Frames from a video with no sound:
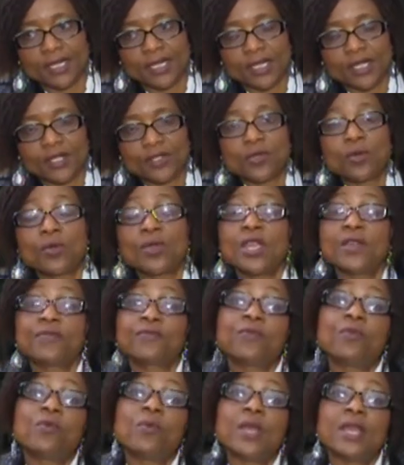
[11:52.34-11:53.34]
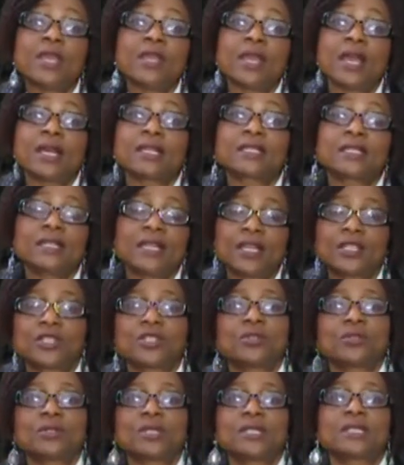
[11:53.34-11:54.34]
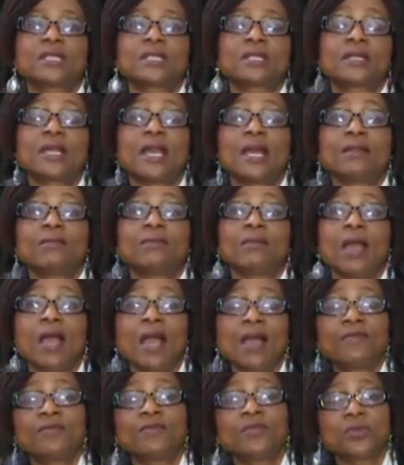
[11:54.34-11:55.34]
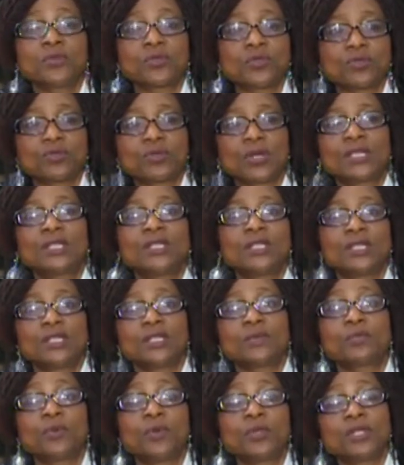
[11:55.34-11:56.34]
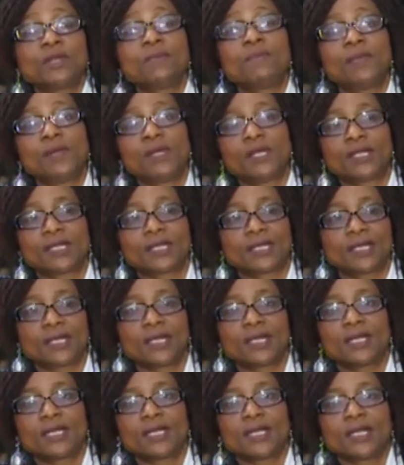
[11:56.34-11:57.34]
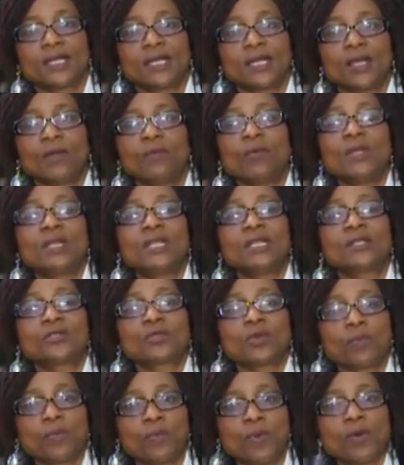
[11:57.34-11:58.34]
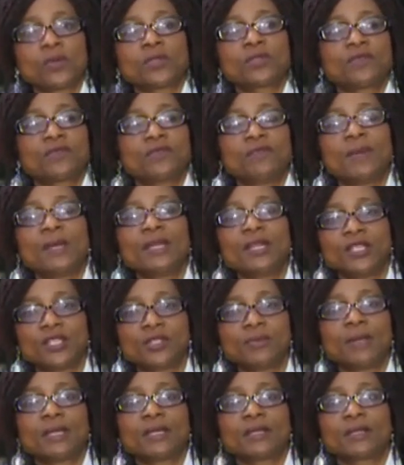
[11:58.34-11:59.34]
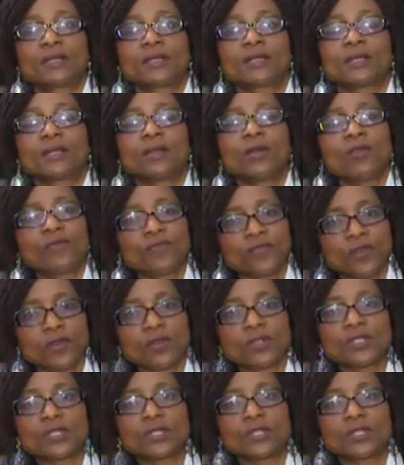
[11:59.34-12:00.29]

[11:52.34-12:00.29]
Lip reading: So if we as lecturers can have those strategies put in place with the support of management, of course,